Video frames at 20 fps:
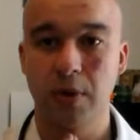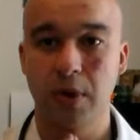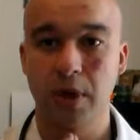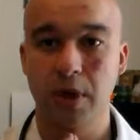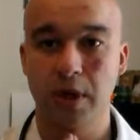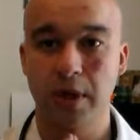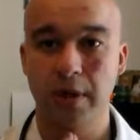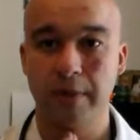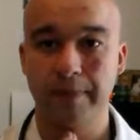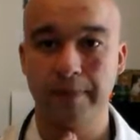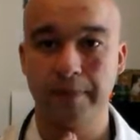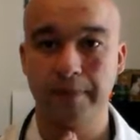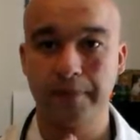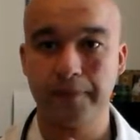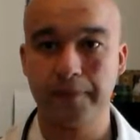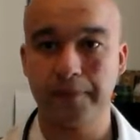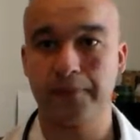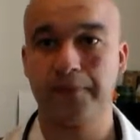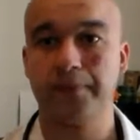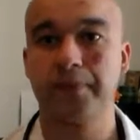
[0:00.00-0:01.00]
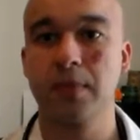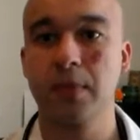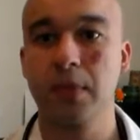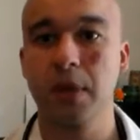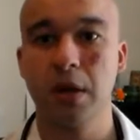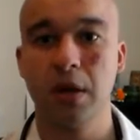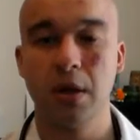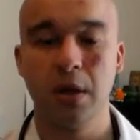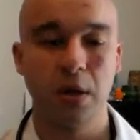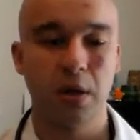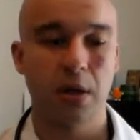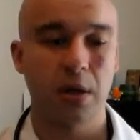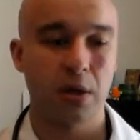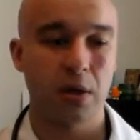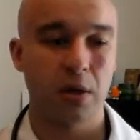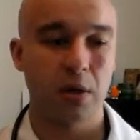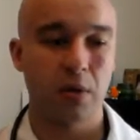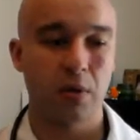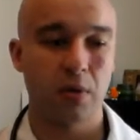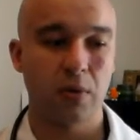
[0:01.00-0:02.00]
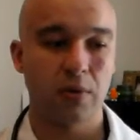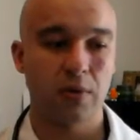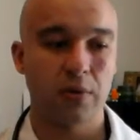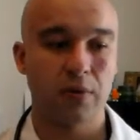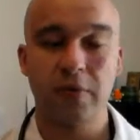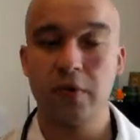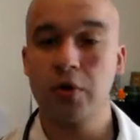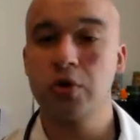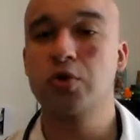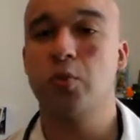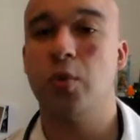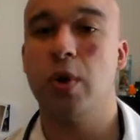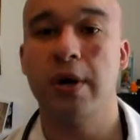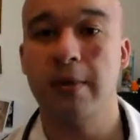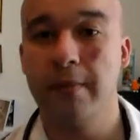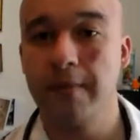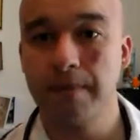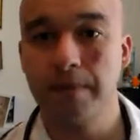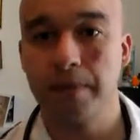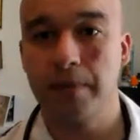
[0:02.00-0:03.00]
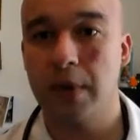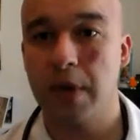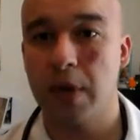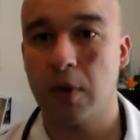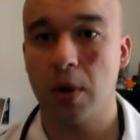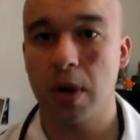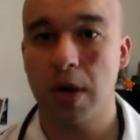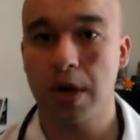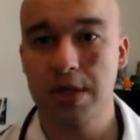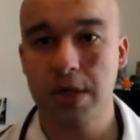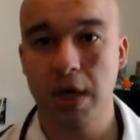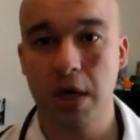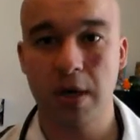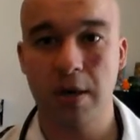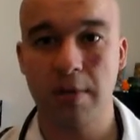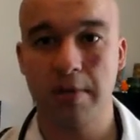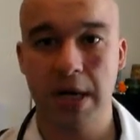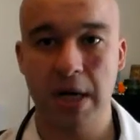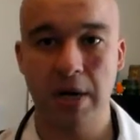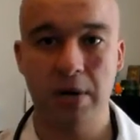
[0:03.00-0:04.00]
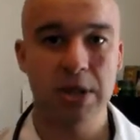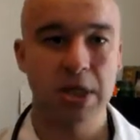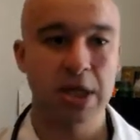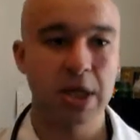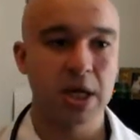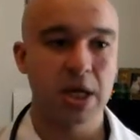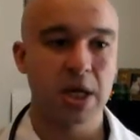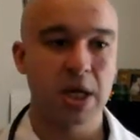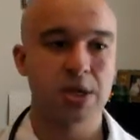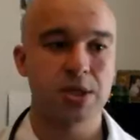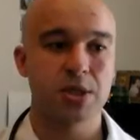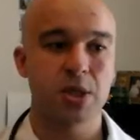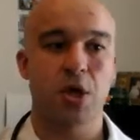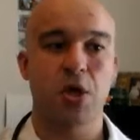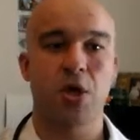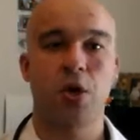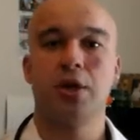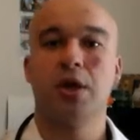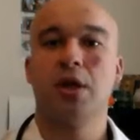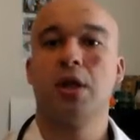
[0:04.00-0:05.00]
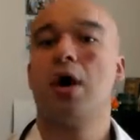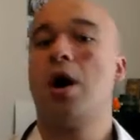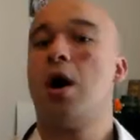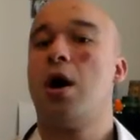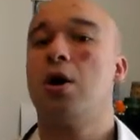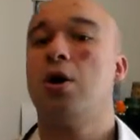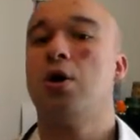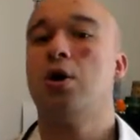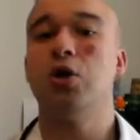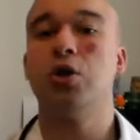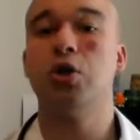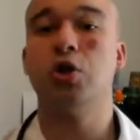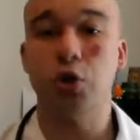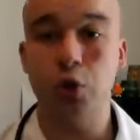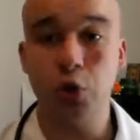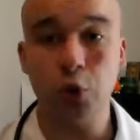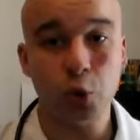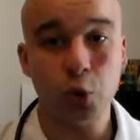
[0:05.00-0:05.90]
Okay. First one I want to talk about is called Long